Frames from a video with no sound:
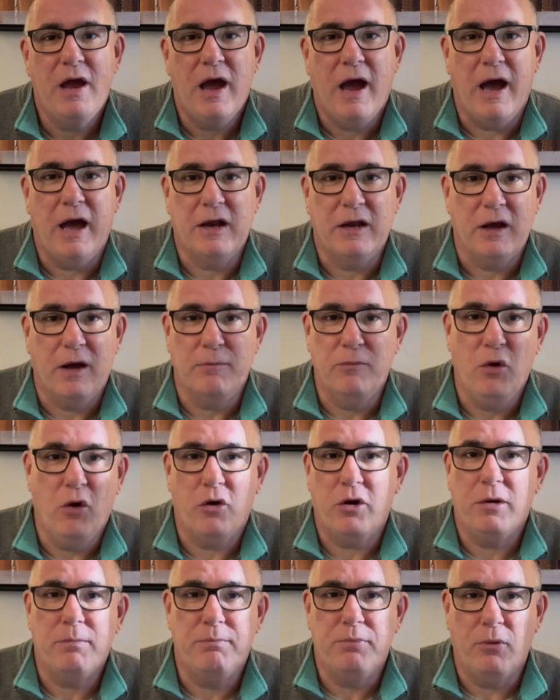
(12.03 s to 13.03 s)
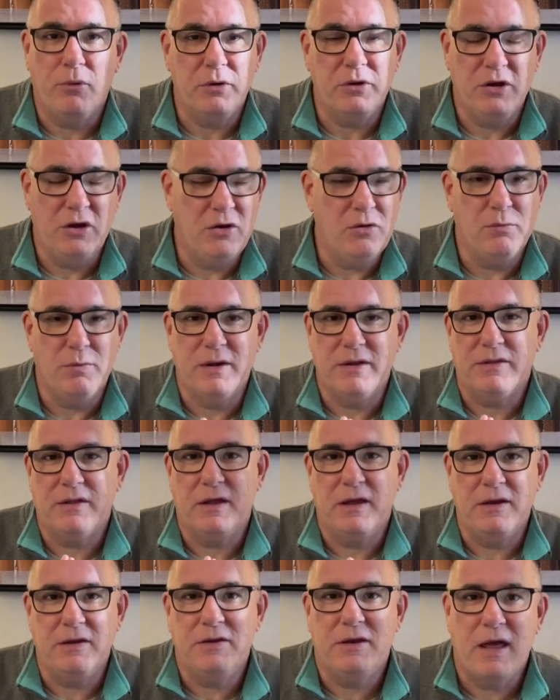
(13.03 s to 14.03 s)
and I'm not going to bore you with
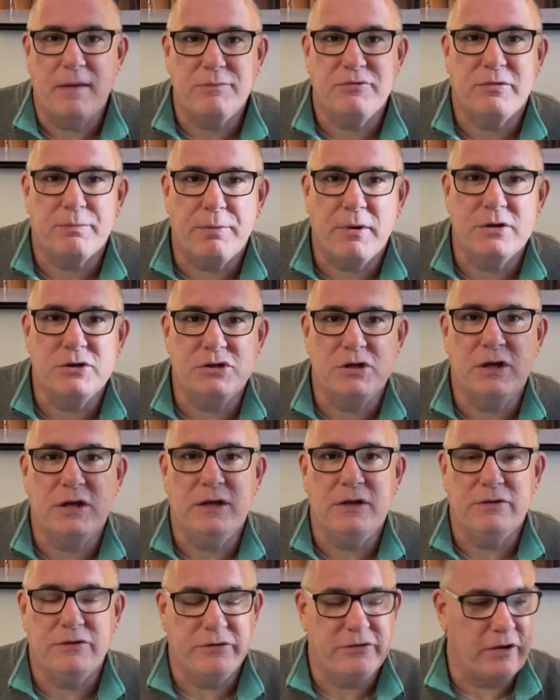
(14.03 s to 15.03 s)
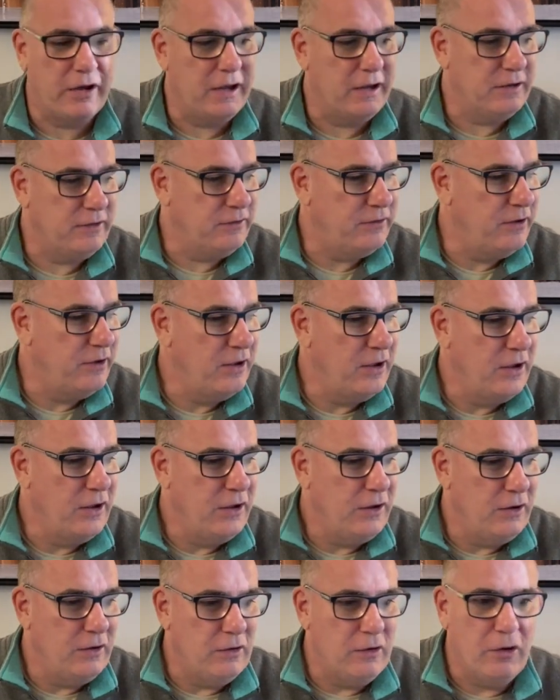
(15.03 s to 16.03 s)
in-depth spreadsheets and
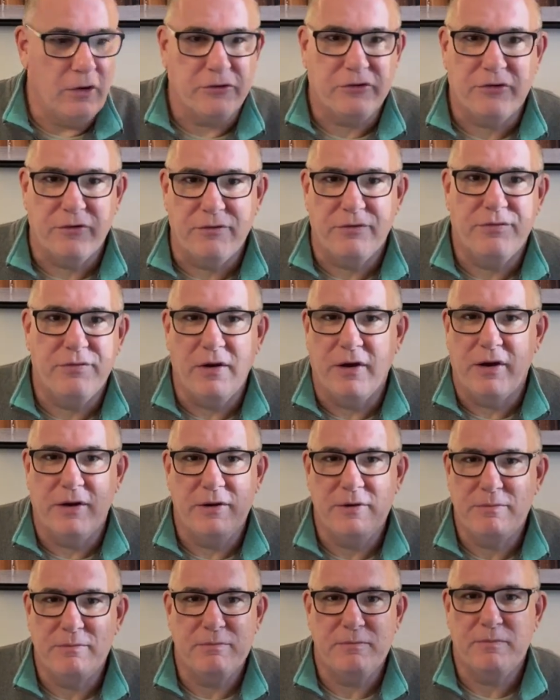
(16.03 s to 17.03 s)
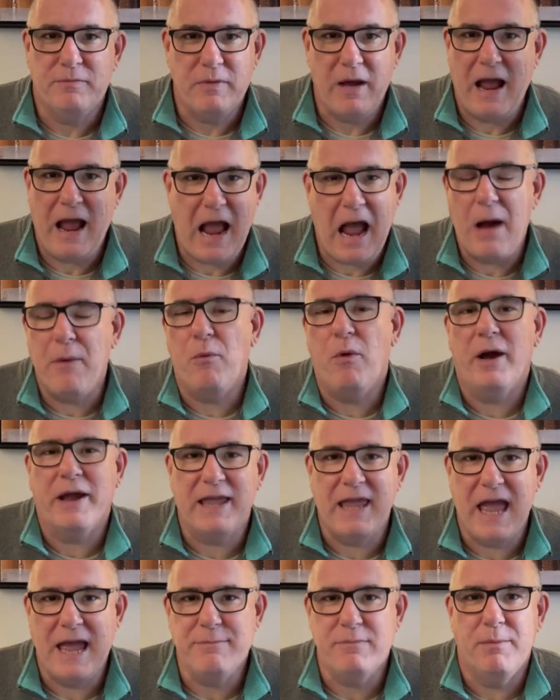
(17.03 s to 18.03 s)
lots of how I
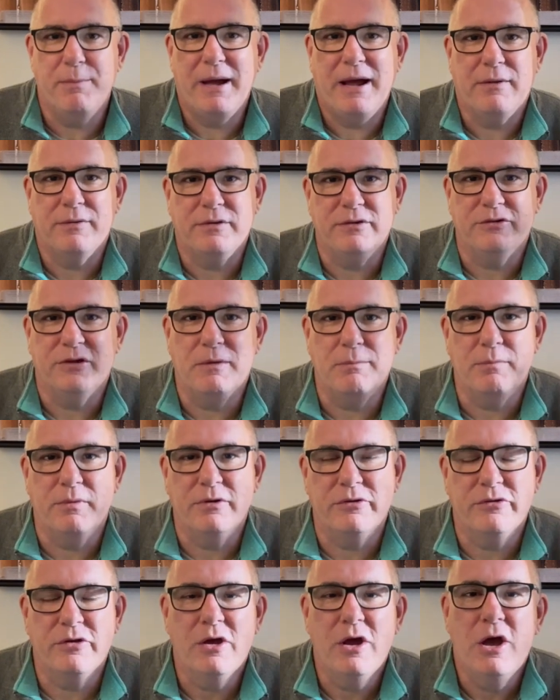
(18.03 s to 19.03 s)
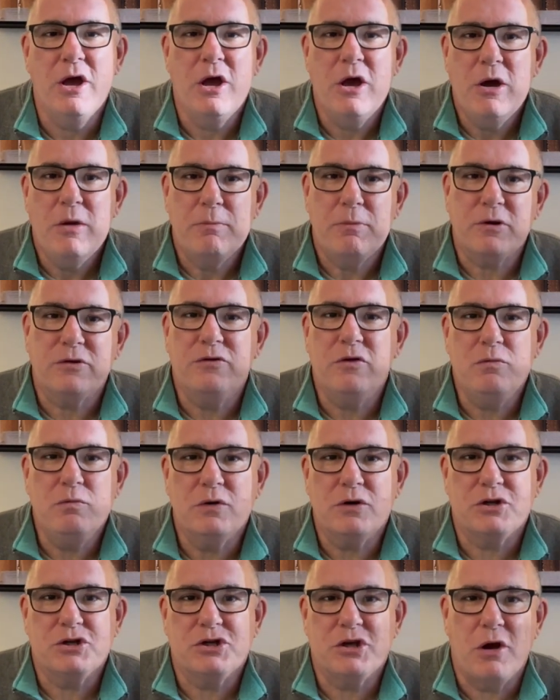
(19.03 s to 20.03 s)
came about these numbers, but I do
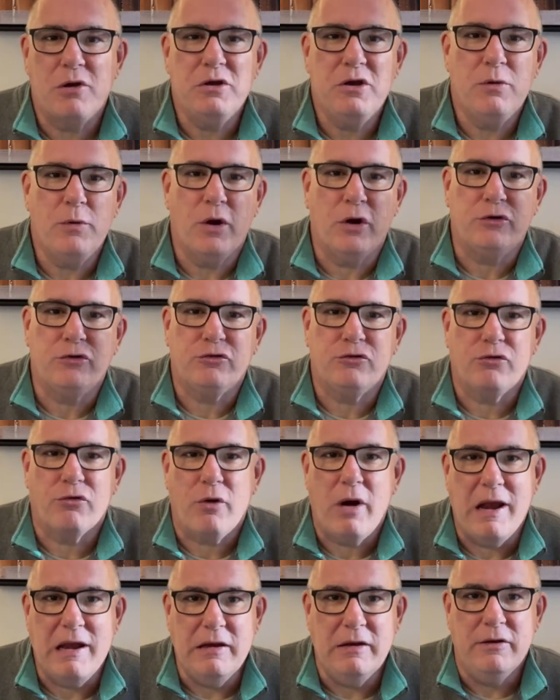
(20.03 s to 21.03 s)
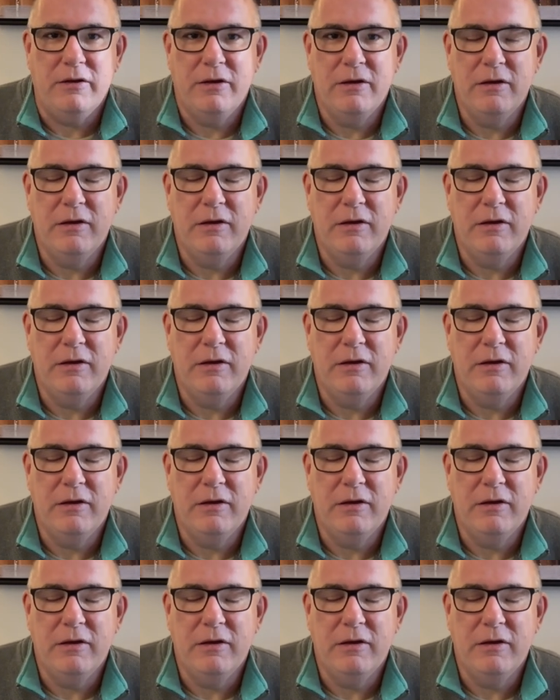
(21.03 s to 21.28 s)
want to show you a trend.